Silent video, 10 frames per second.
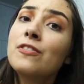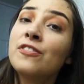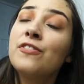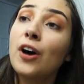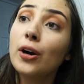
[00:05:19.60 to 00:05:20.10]

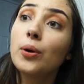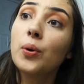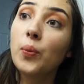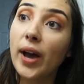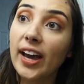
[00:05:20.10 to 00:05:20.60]
Far
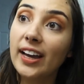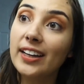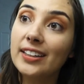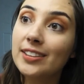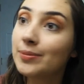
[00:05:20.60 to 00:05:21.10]

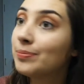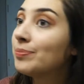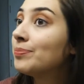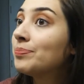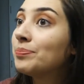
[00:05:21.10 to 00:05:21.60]
away
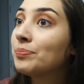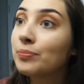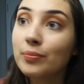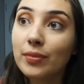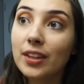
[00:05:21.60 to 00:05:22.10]

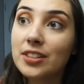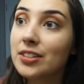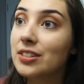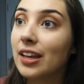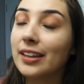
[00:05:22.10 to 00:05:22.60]
is just
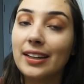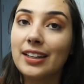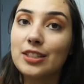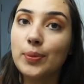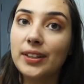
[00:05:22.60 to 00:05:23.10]
like, it
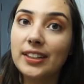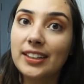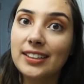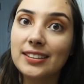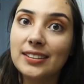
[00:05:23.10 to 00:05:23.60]
is what it
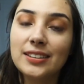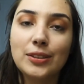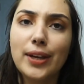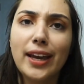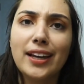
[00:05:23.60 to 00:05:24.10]
is. You
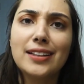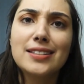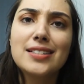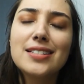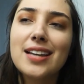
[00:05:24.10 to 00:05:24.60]
can't
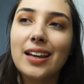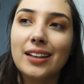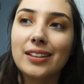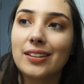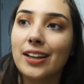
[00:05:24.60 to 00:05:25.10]

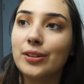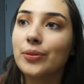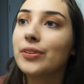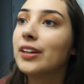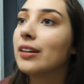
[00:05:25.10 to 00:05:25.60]
tell, I don't
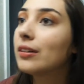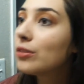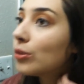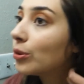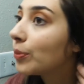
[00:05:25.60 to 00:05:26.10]
think,
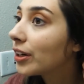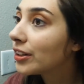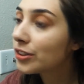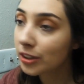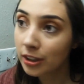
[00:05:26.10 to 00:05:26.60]
too
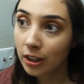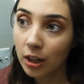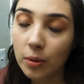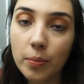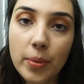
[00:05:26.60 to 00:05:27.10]
much,
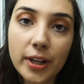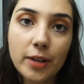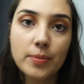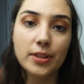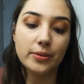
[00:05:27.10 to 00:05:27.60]
but up
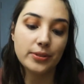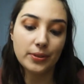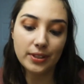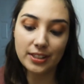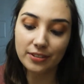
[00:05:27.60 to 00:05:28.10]
close you
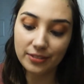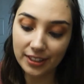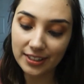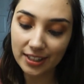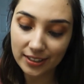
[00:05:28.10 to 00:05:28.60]
can definitely
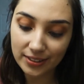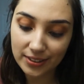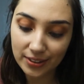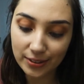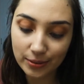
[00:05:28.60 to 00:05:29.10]
tell.
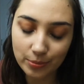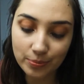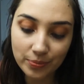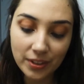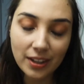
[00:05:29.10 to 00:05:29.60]
So
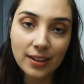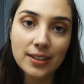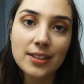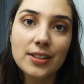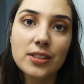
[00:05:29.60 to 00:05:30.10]

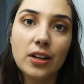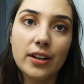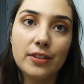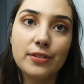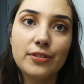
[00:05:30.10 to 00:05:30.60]
sorry
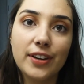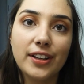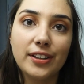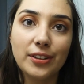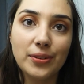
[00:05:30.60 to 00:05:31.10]
for
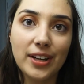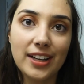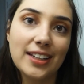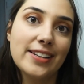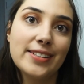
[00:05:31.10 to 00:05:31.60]
failing, you
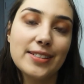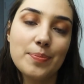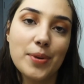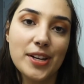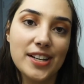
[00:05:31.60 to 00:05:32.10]
guys,
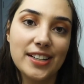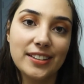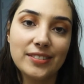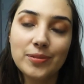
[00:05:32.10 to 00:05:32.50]
but